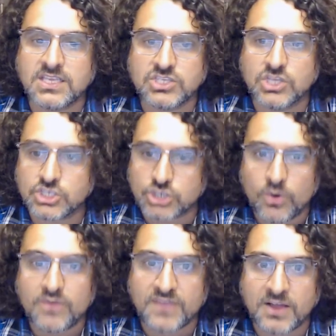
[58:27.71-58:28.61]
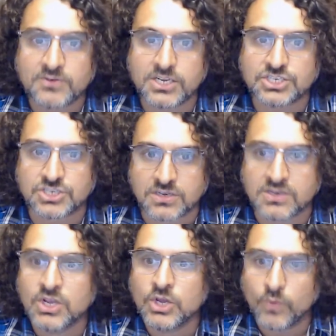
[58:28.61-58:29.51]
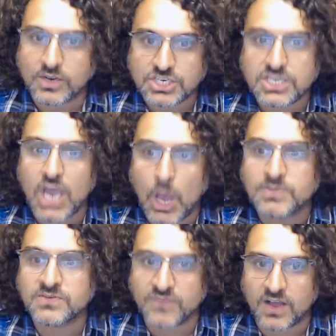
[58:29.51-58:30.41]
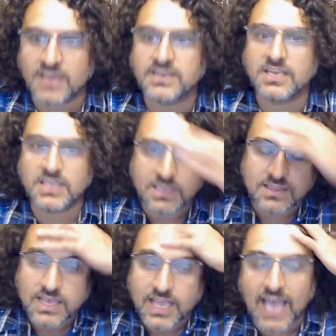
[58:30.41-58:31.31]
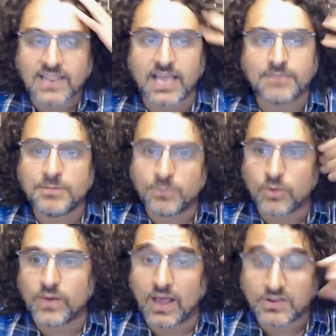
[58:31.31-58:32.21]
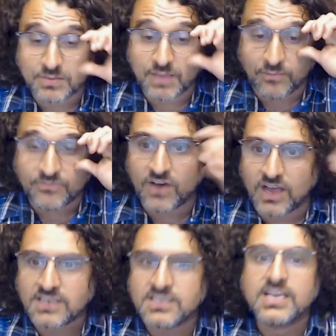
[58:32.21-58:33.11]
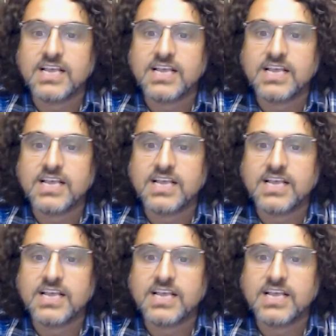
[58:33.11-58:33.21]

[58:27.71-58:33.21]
He's the Shoah Foundation, which he helps fund, and like people around him help fund,